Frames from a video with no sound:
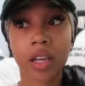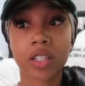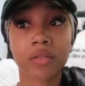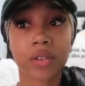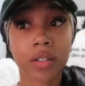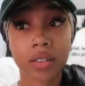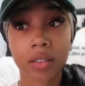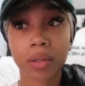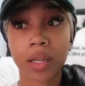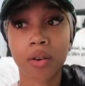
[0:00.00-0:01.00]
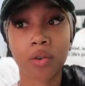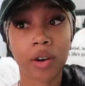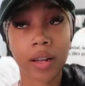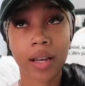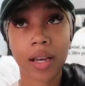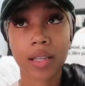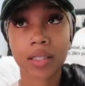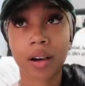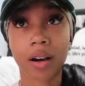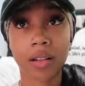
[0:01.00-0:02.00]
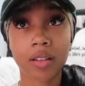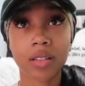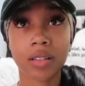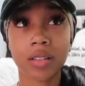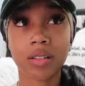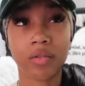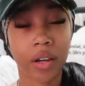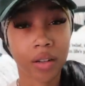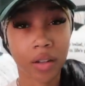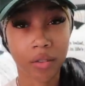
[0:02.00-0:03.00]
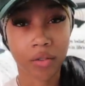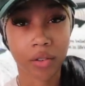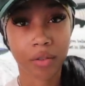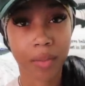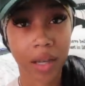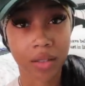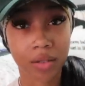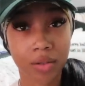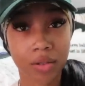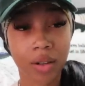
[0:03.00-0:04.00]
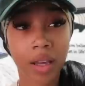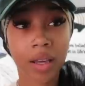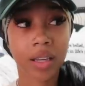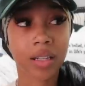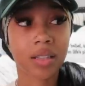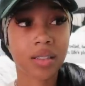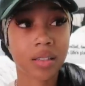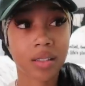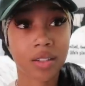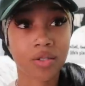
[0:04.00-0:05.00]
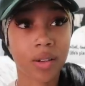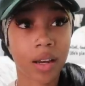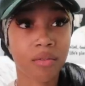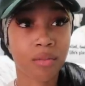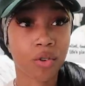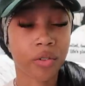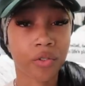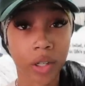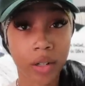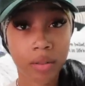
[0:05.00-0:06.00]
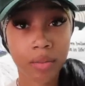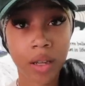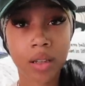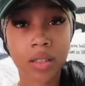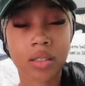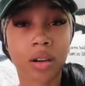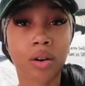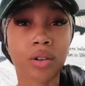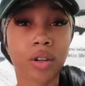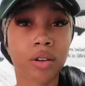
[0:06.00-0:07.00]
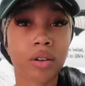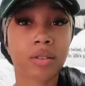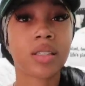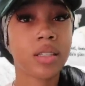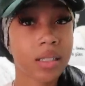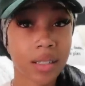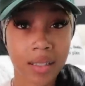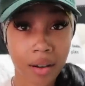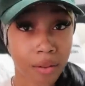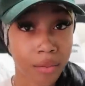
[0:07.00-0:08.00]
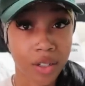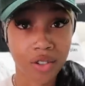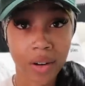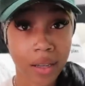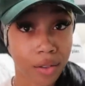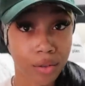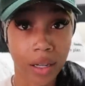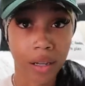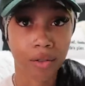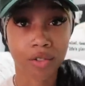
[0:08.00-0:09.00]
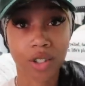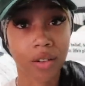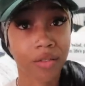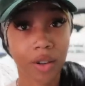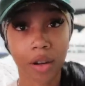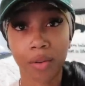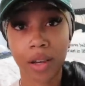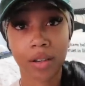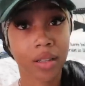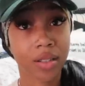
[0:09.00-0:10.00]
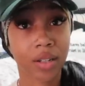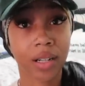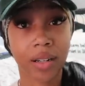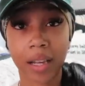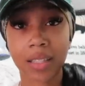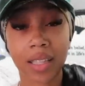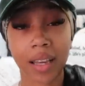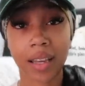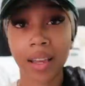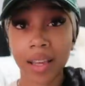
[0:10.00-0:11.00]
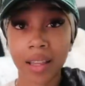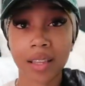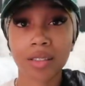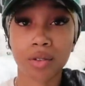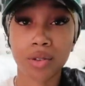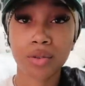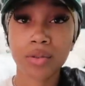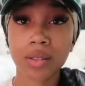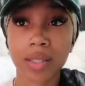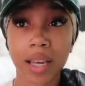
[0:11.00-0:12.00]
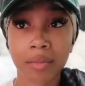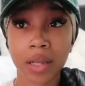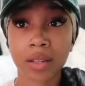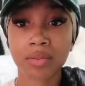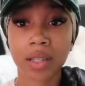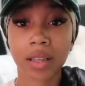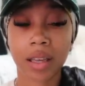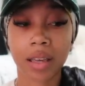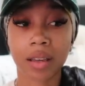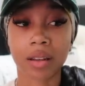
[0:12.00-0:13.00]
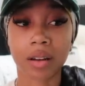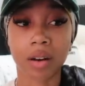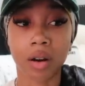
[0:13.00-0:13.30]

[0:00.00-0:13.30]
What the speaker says: is firstly being organized. College is very different from high school in the sense that you have more freedom. So your teacher is not gonna be tracking you down, trying to figure out why you didn't turn in the essay. That's on you. So time management and